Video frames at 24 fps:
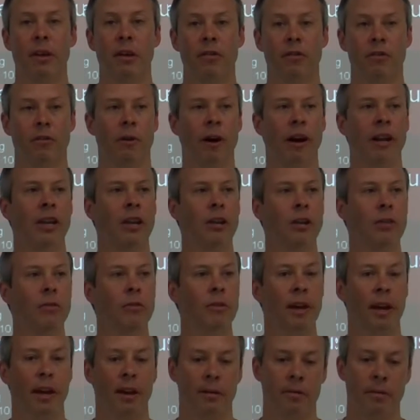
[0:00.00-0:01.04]
So how do you do
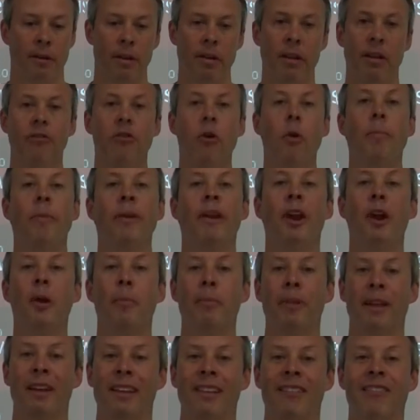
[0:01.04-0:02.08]
that? Well, let's go up in an airplane.